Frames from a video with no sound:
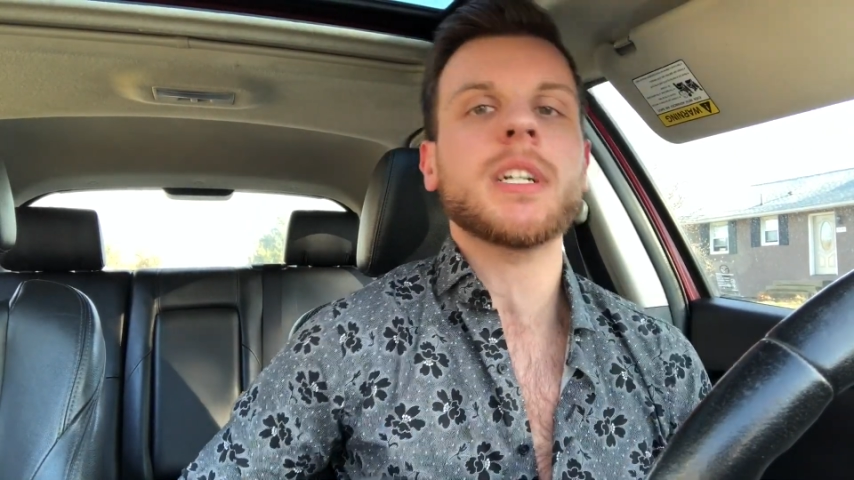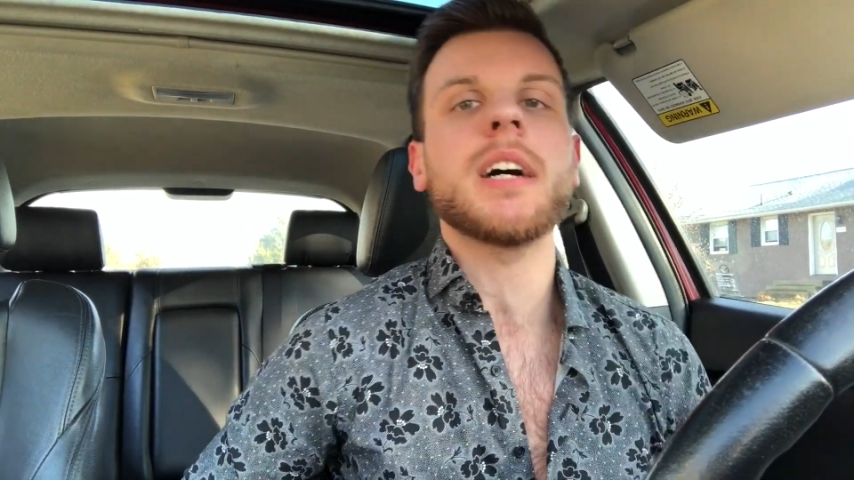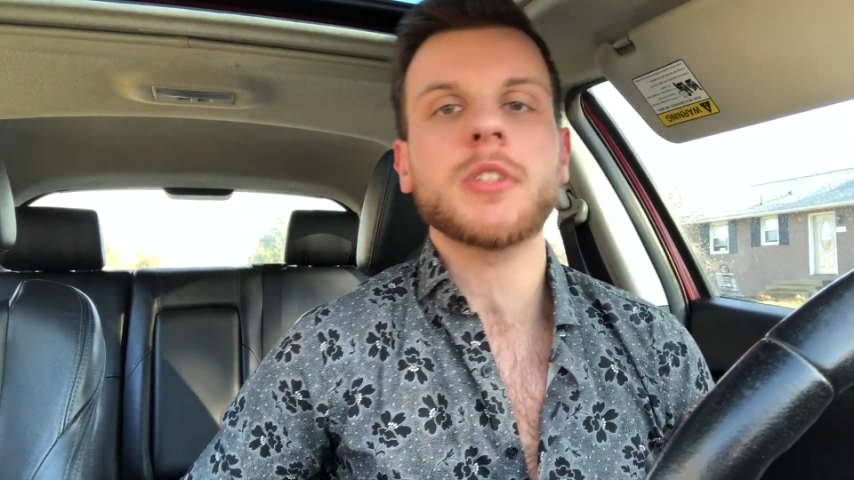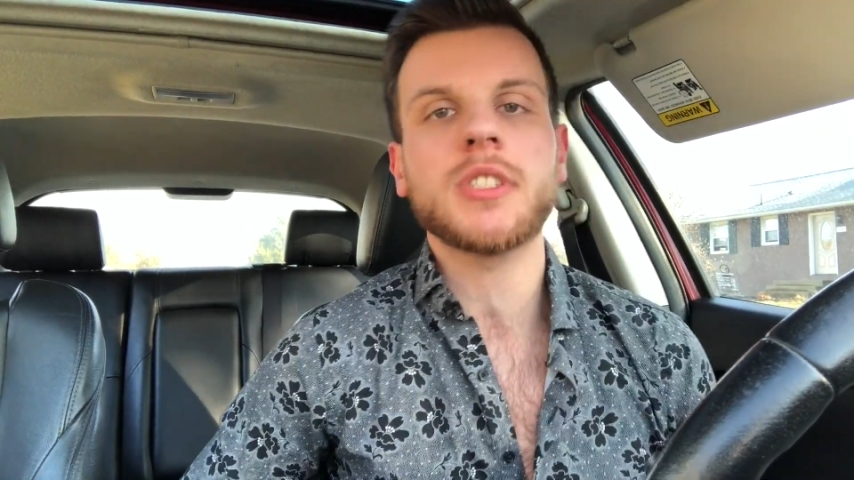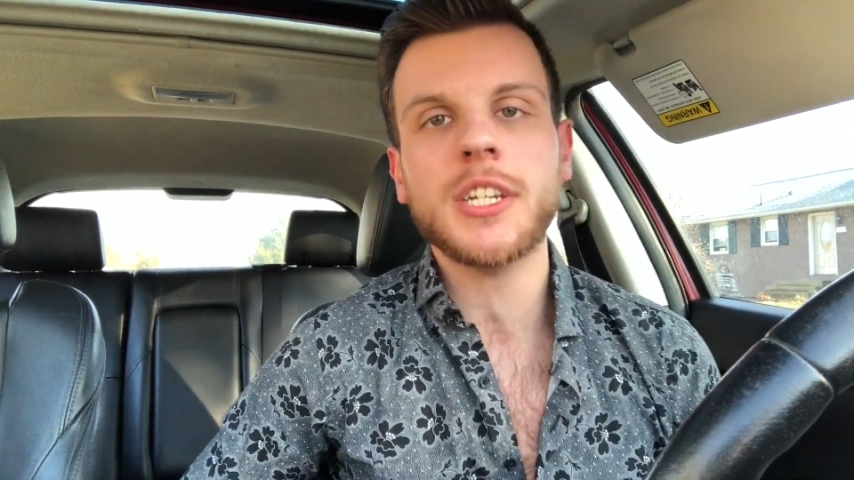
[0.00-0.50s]

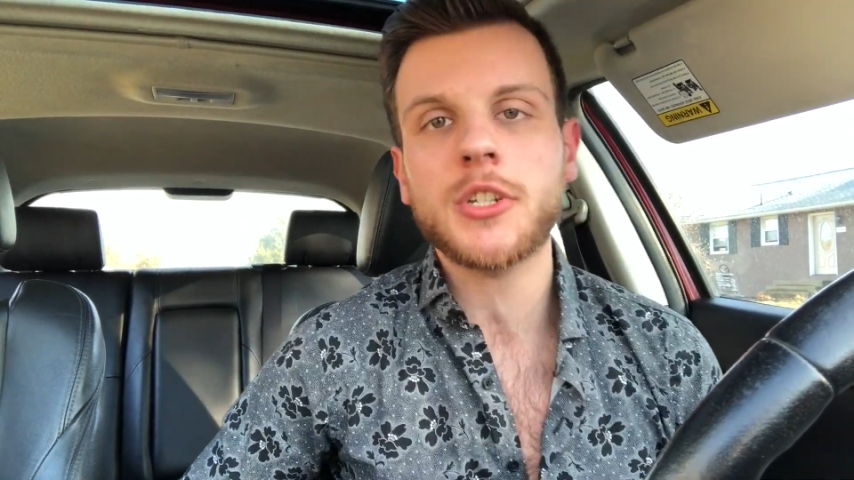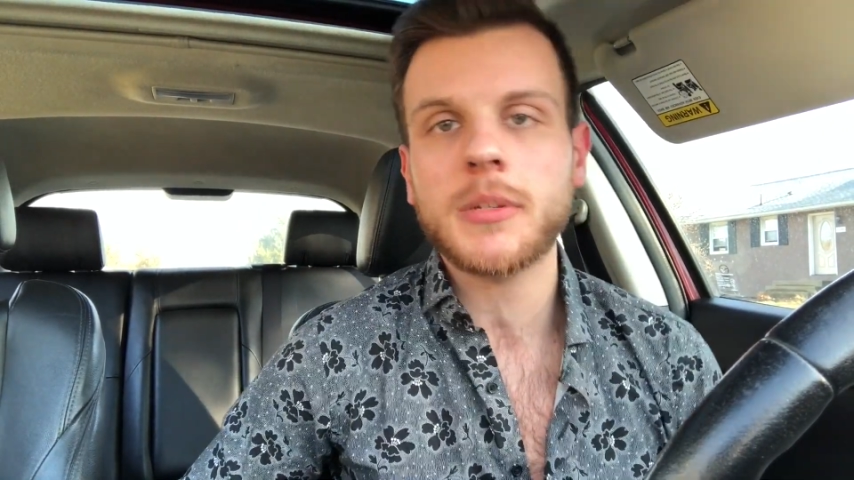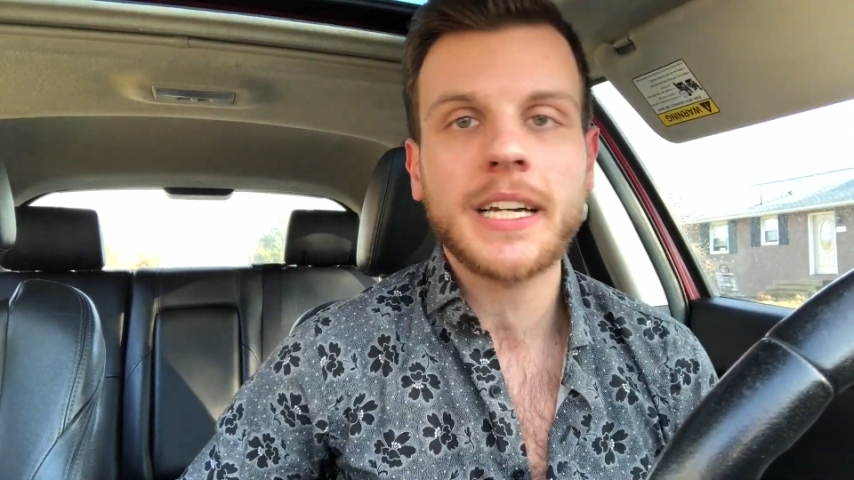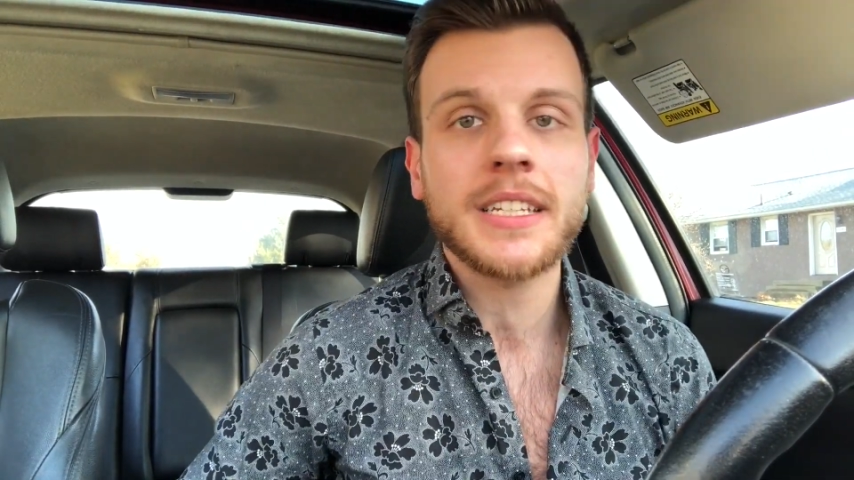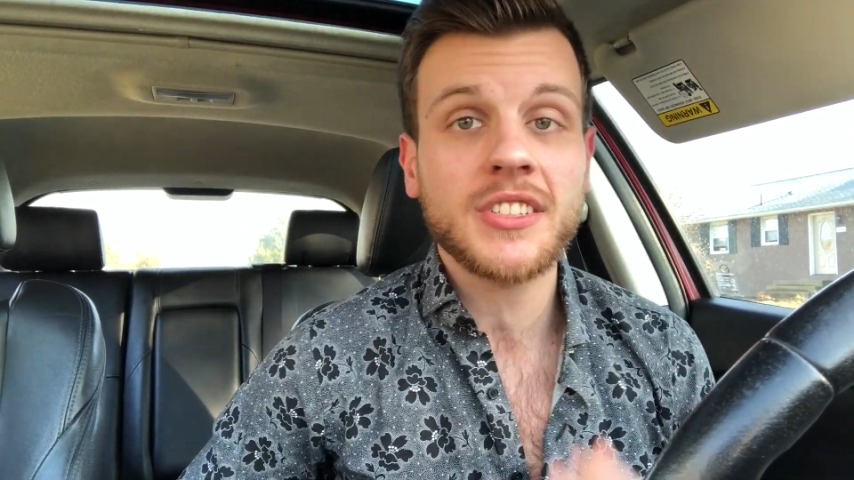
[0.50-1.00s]
conversation
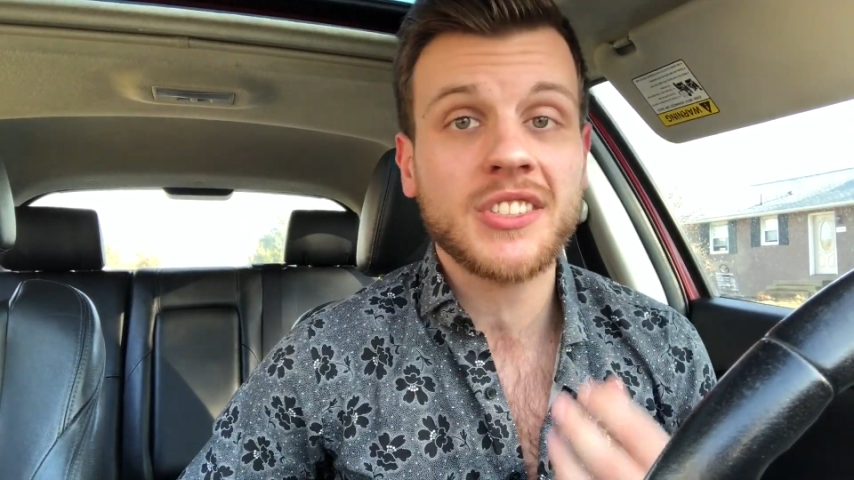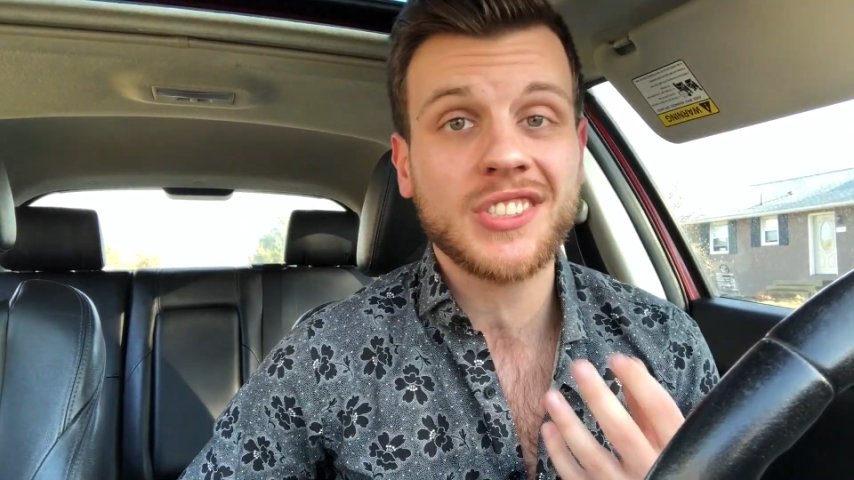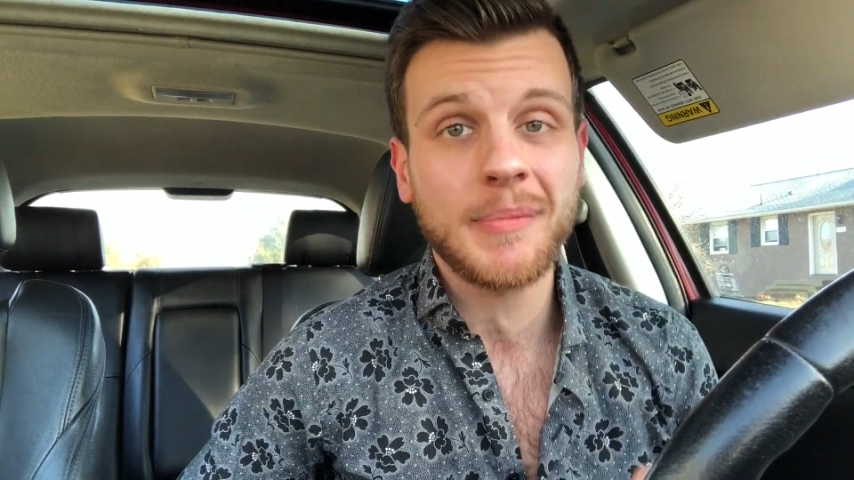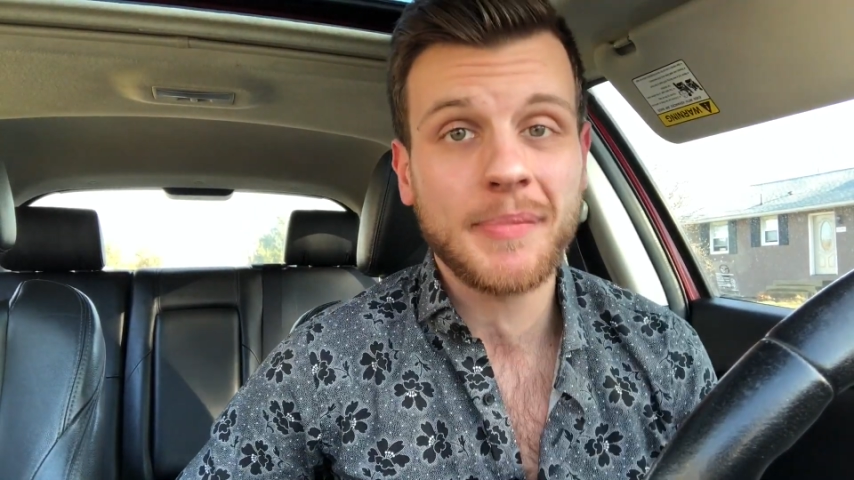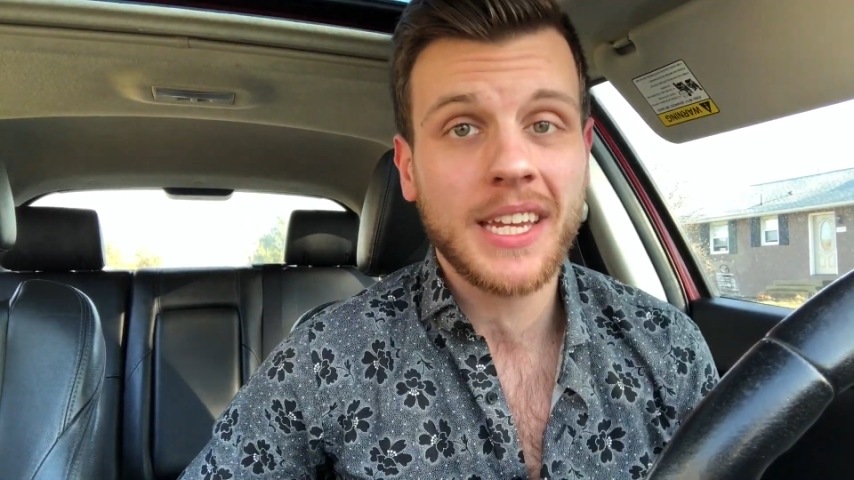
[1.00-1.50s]
about
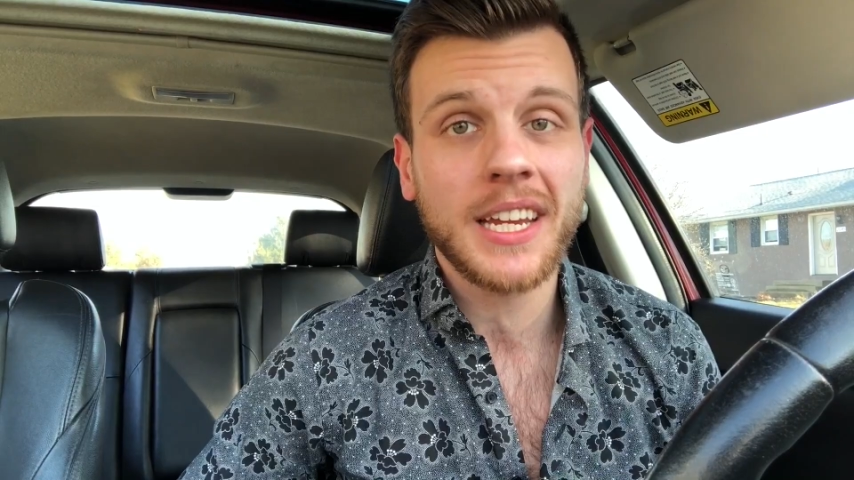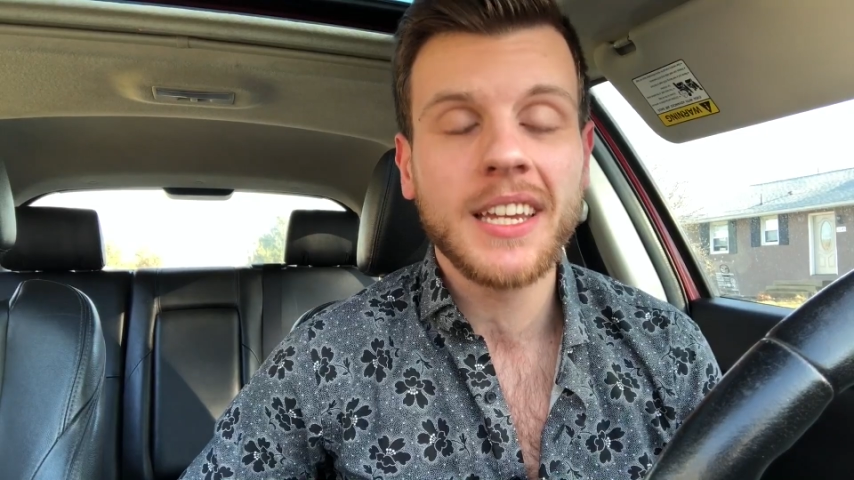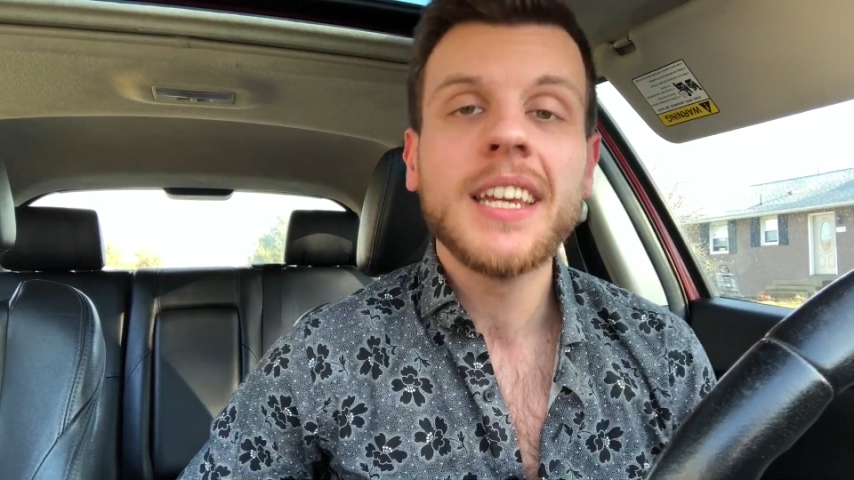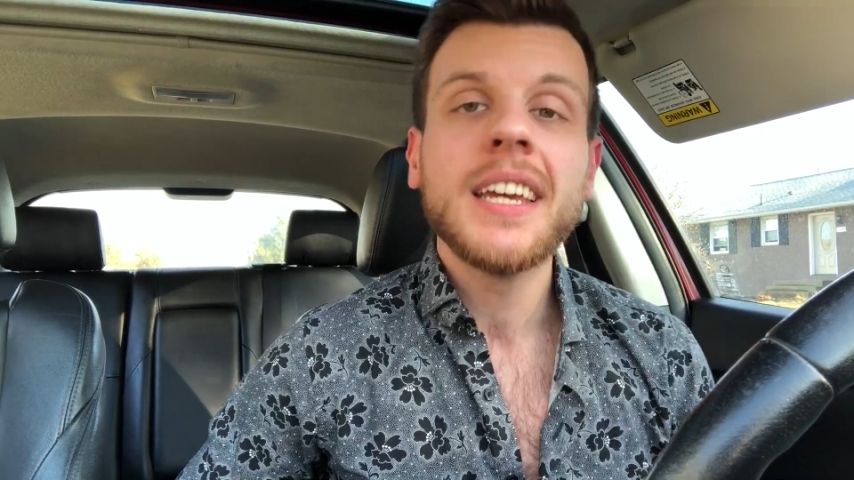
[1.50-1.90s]
something,